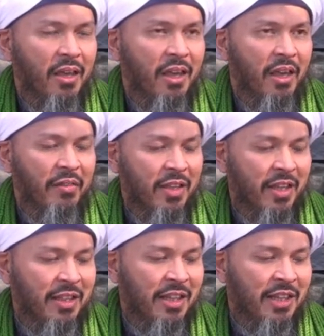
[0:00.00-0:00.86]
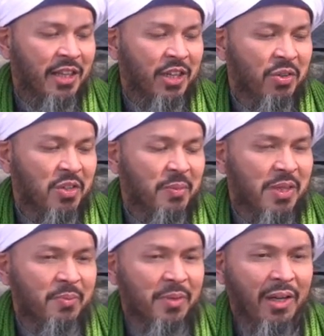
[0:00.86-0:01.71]
Everything that they do is
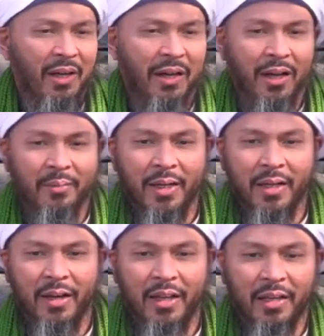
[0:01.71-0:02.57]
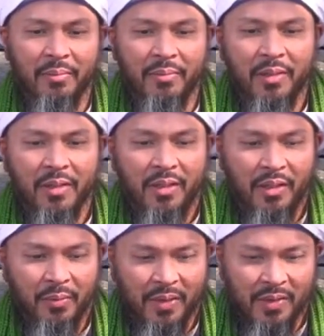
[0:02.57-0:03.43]
Bismillahir Rahmanir Rahim,
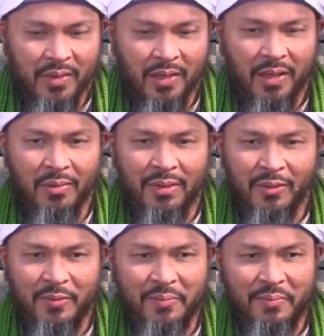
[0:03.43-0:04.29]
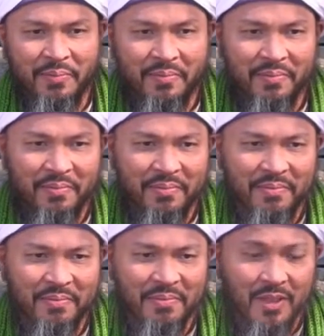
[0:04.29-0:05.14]
with salawats.
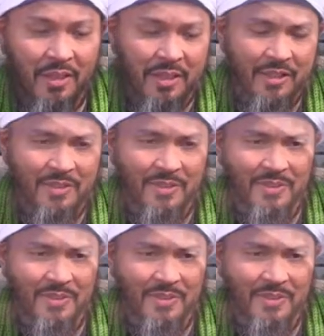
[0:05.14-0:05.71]
Clean.